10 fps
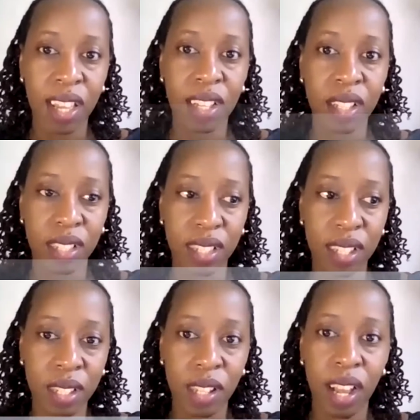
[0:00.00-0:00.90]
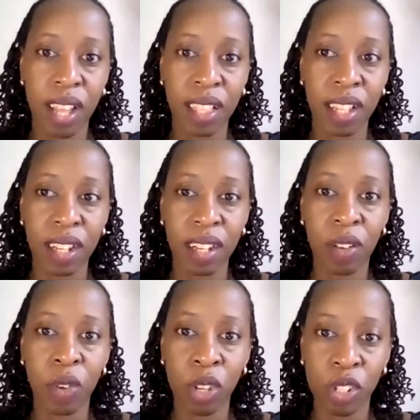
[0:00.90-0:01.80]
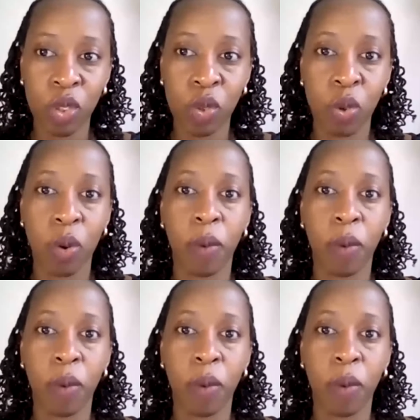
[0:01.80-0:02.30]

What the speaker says: It's I think, going to